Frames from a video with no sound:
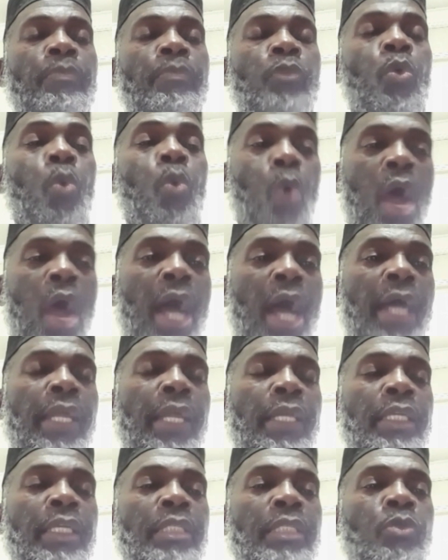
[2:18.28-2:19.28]
why
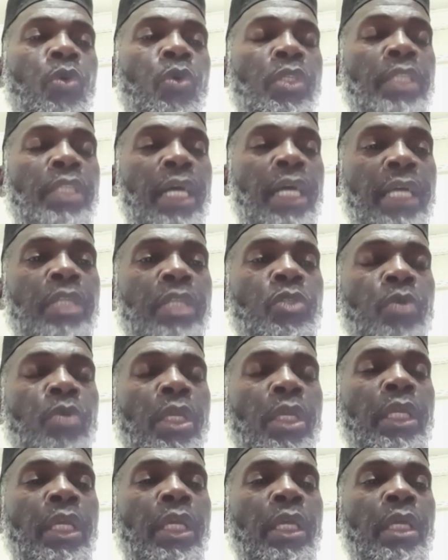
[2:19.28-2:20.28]
it was
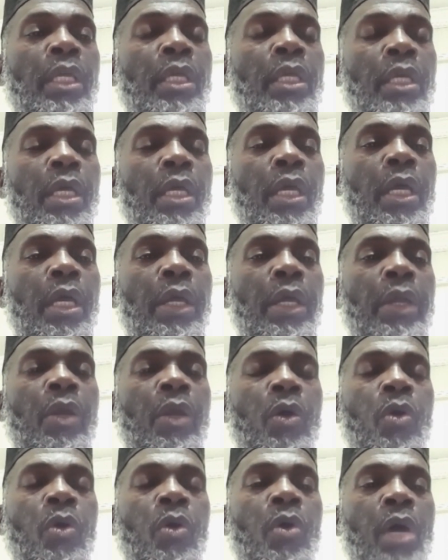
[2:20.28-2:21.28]
actually, you
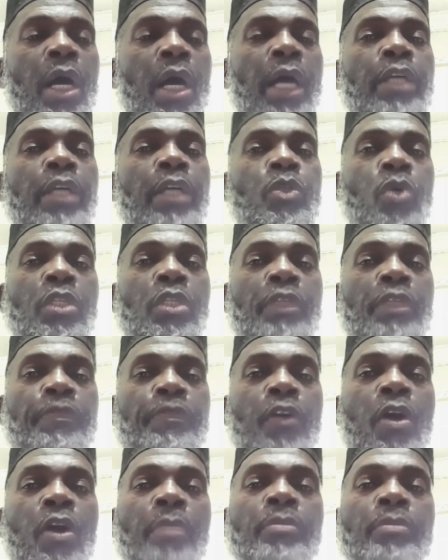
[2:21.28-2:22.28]
know, it was
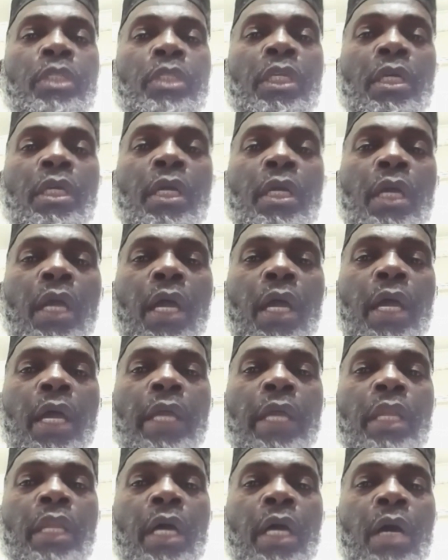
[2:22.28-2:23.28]
formed.
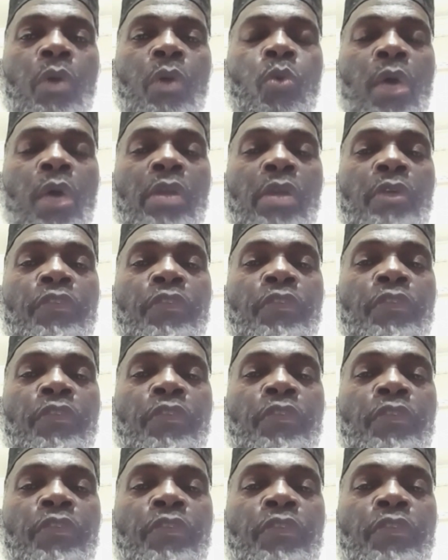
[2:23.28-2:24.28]
And one of the
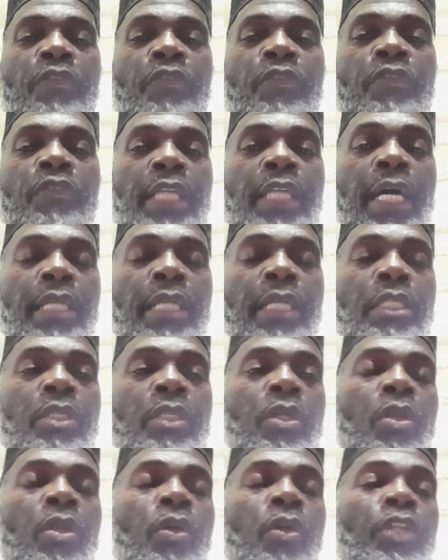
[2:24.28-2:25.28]
reasons was
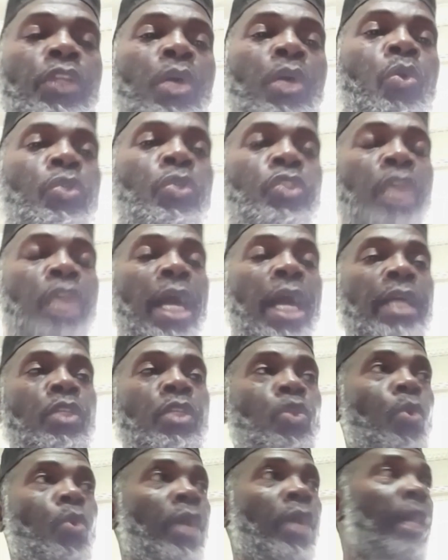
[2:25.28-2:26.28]
that, you know, the
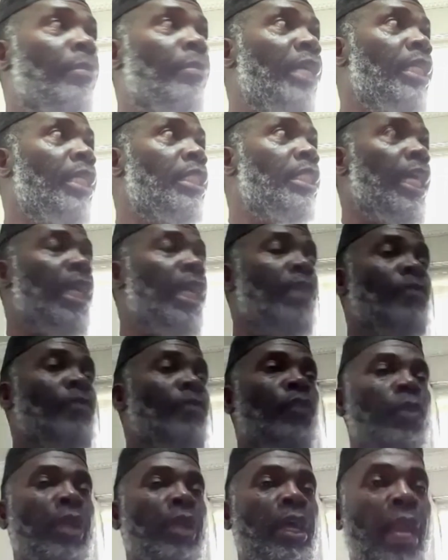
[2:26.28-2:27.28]
Hujjaj were being
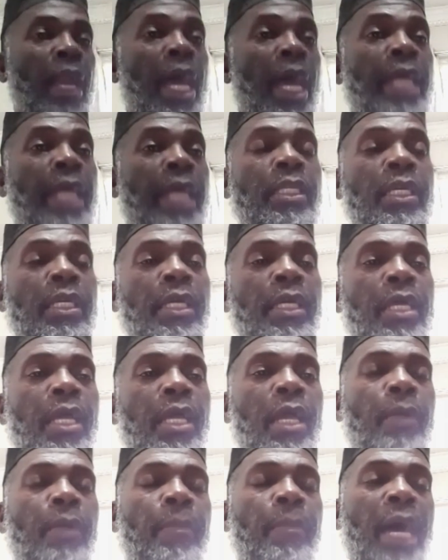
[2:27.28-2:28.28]
taken for a ride
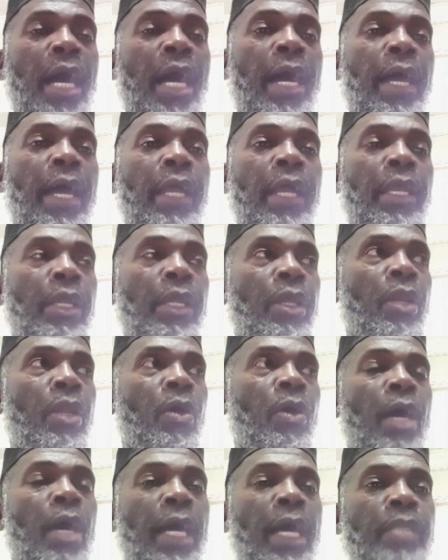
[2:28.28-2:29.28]
by, you
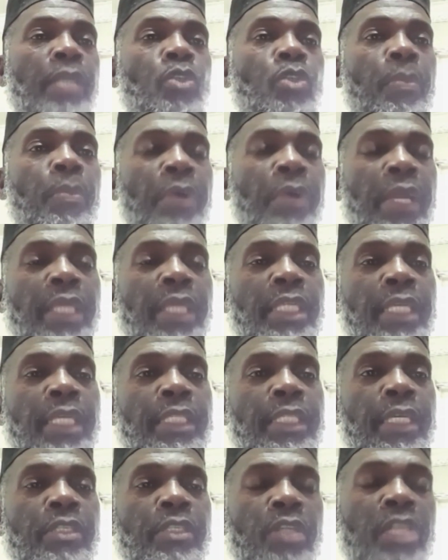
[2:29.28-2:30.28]
know, Hajj
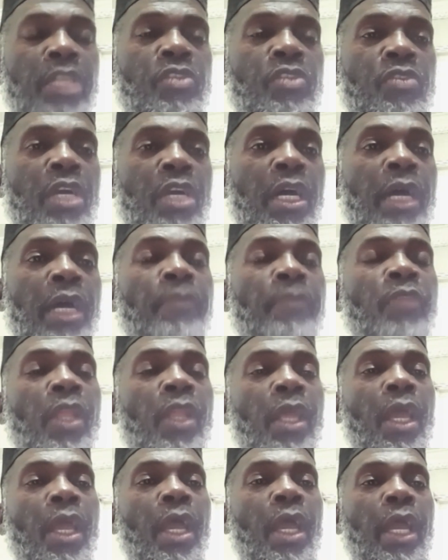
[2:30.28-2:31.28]
operators, etc.
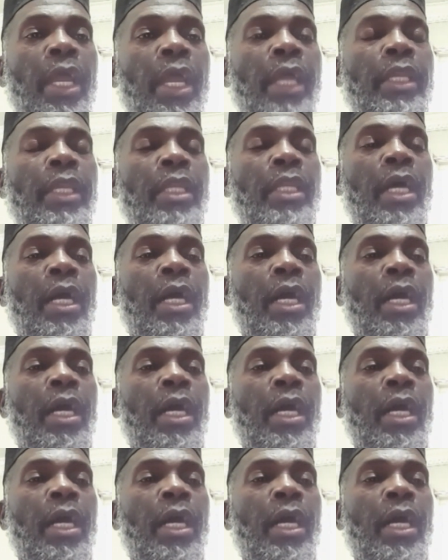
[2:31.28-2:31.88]
And